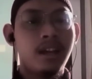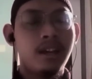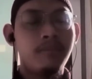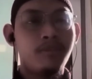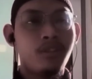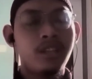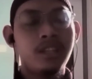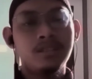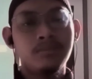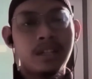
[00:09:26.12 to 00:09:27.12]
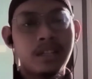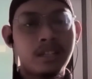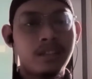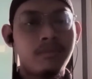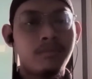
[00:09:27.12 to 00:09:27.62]
before it is
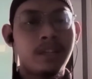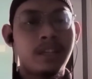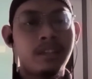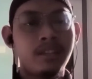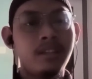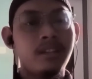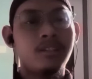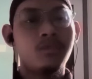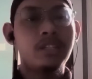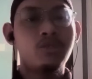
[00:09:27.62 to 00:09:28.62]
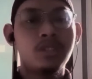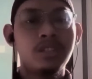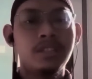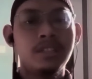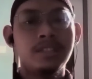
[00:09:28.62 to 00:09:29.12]
marketed to
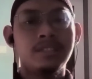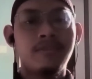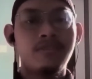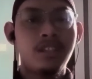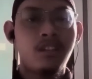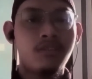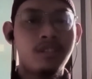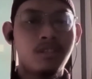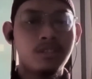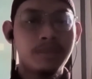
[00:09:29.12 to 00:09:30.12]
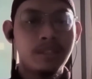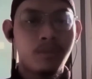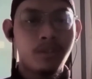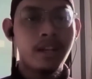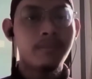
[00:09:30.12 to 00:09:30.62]
ensure the safety of the cosmetic
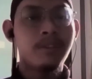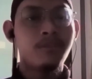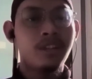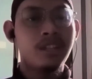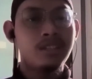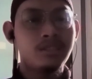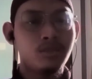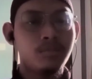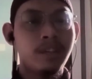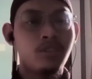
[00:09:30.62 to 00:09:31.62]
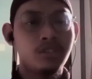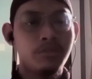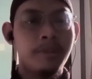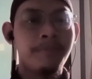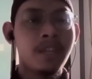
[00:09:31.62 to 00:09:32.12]
product before it is used by
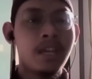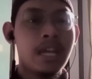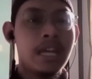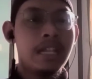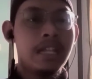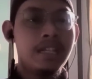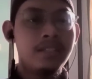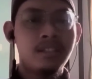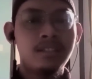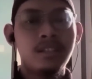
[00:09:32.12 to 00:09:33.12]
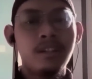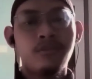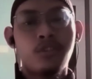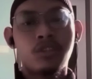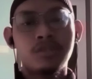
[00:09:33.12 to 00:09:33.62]
consumer. Registration
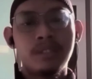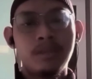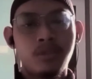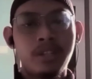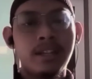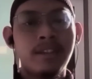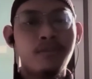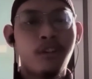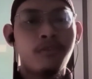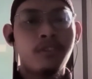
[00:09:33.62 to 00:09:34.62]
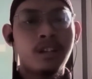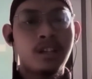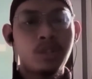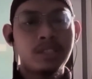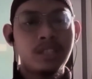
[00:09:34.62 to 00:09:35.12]
for cosmetic product involve
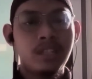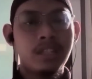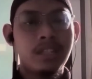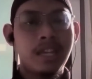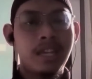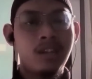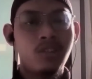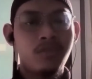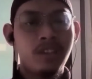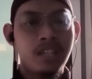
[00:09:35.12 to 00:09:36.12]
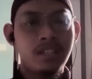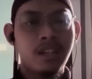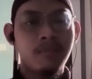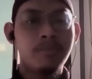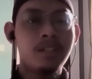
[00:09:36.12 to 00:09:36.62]
requesting a notification
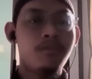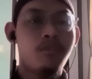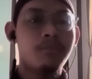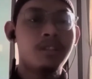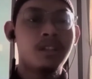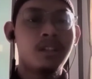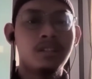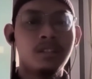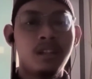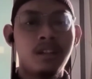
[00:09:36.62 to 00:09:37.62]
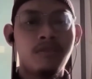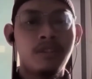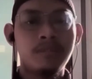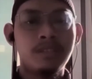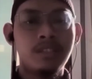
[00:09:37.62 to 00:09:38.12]
number from the National
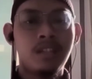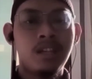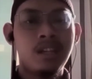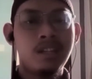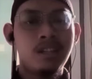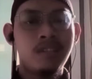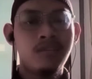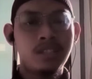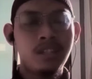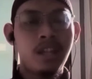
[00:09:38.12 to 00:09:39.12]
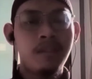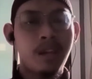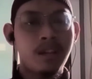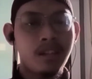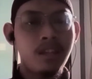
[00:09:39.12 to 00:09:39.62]
Pharmacy Regulatory Division
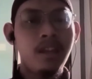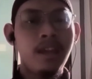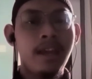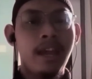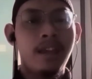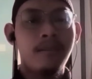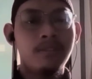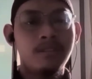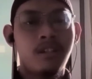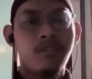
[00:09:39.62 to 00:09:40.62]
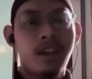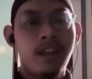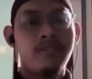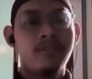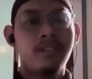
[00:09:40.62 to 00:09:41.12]
and Ministry of
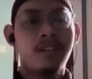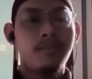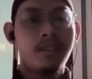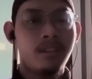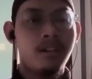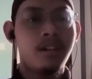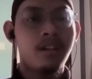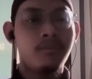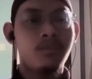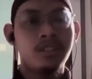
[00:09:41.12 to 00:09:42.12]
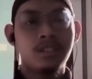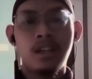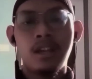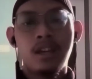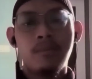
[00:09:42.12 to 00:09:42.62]
Health Malaysia
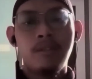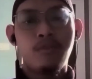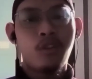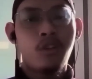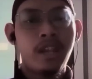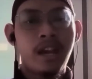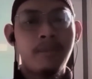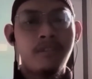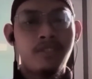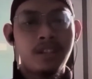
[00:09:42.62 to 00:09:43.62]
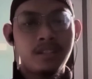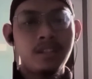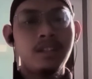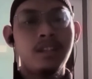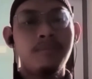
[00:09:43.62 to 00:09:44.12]
before they are
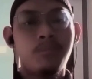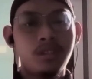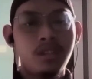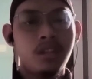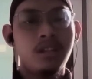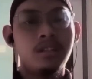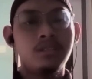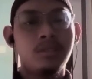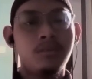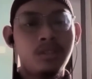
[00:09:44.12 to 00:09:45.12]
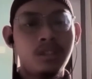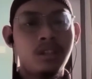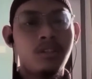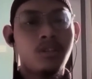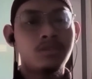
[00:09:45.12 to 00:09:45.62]
manufactured, imported,
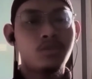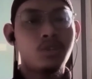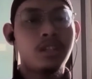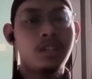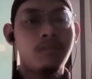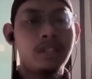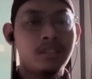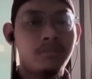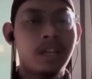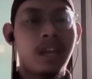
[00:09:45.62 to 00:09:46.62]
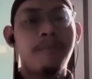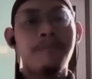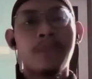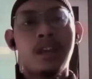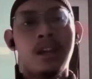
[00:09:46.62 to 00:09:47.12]
distributed, or sold in Malaysian market.
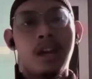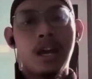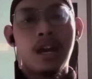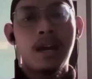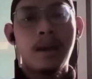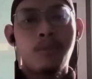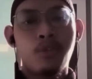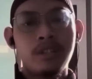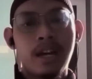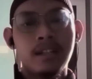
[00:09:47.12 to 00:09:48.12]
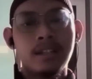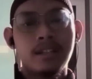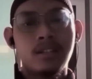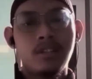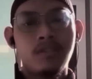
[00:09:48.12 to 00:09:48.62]
Product
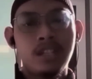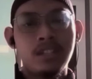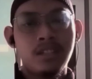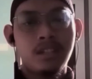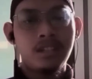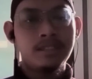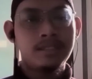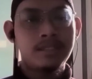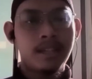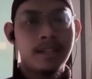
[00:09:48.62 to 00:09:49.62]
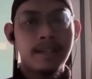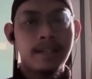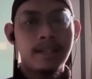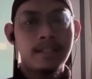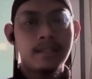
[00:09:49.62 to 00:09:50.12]
notification is
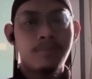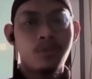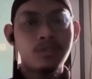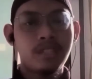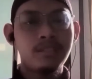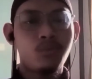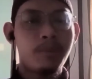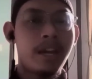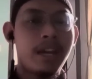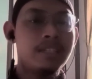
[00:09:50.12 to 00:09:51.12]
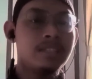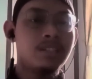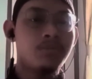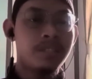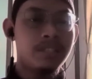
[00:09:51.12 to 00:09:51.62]
a process whereby the
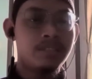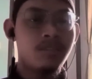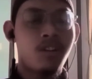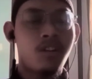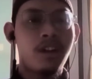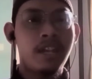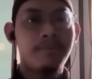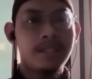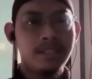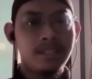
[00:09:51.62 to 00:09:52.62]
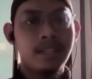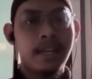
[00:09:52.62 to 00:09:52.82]
companies or any parties